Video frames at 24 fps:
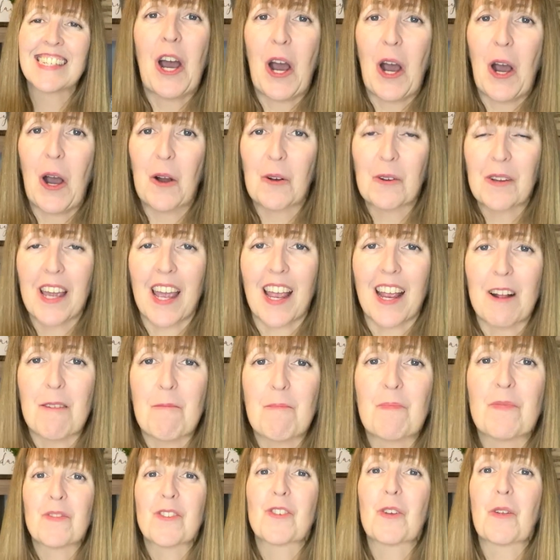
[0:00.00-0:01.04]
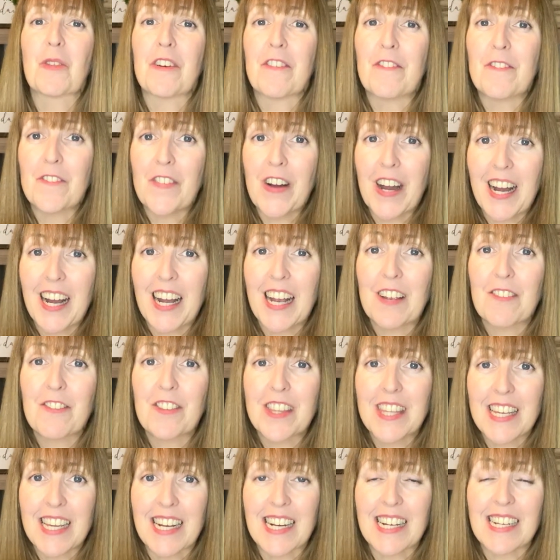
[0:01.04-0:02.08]
Okay, so the 5
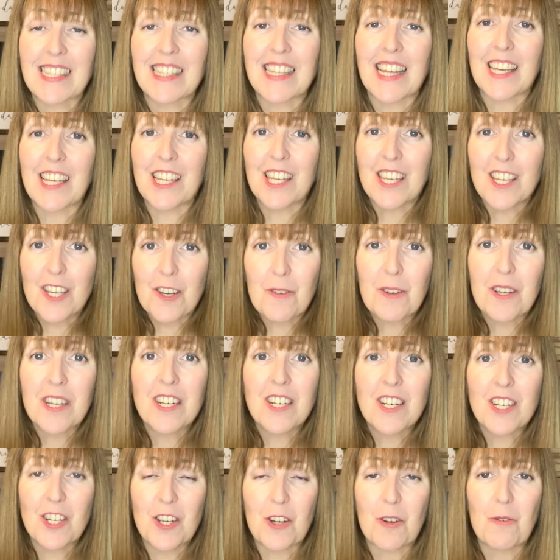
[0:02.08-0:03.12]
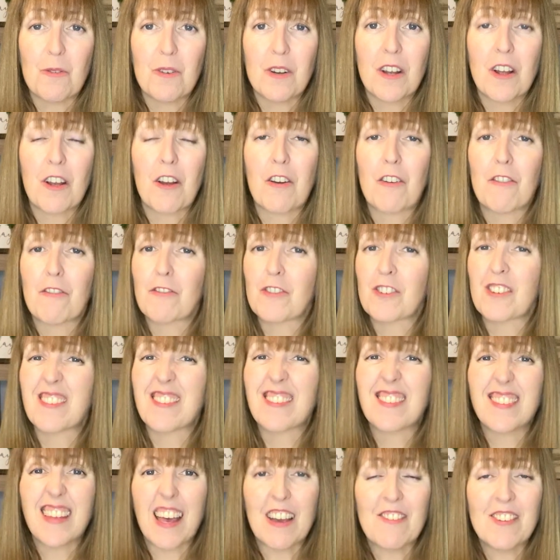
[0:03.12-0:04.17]
things that you can do for
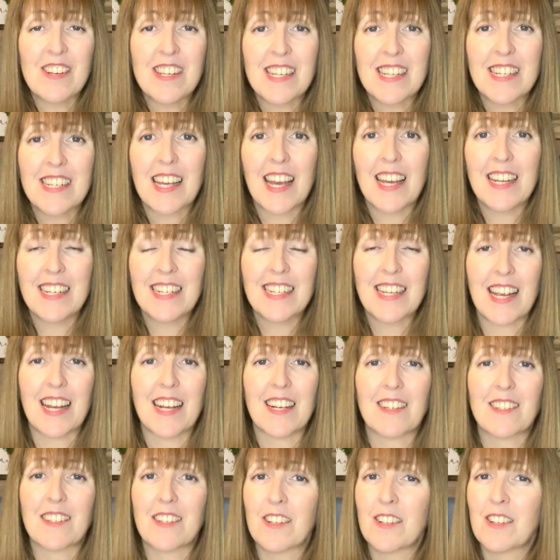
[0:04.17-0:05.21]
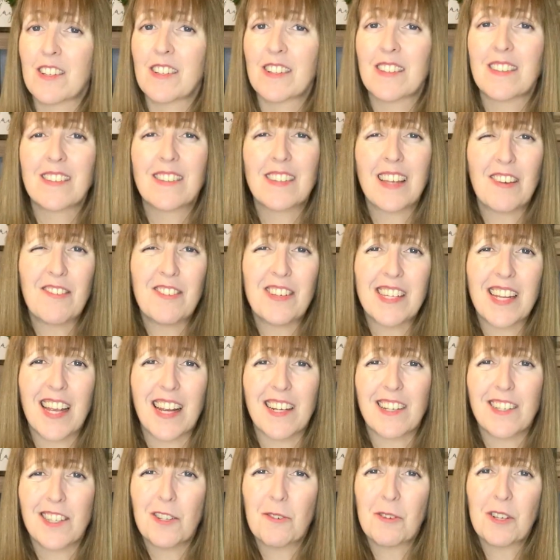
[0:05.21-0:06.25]
7 to 10 days, 7
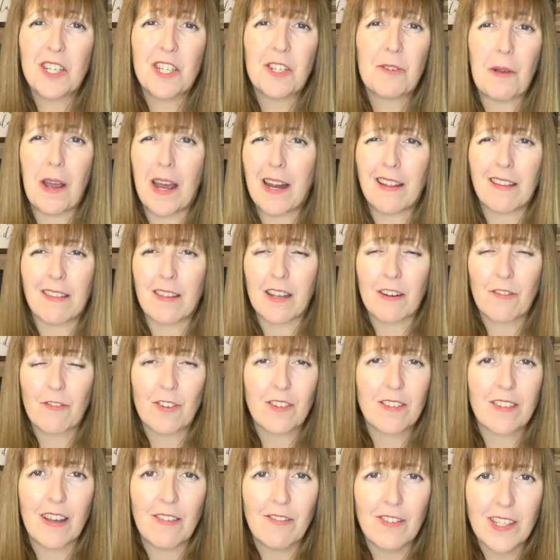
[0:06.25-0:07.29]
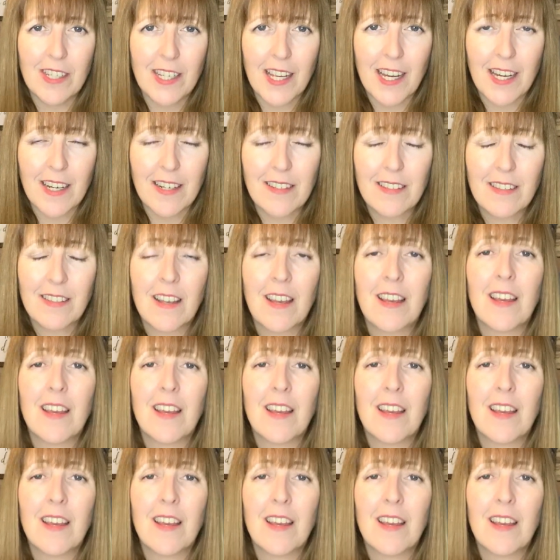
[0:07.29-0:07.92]
days, you can do anything for 7 days